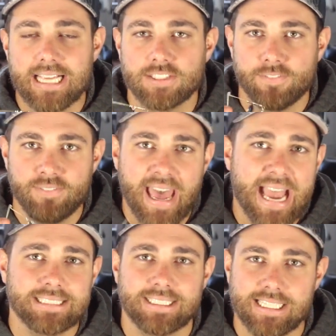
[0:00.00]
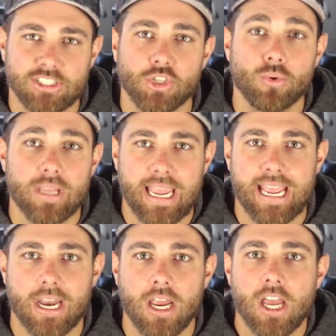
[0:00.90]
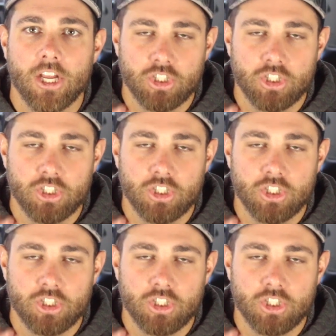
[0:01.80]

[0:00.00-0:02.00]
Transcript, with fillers: as fast as you can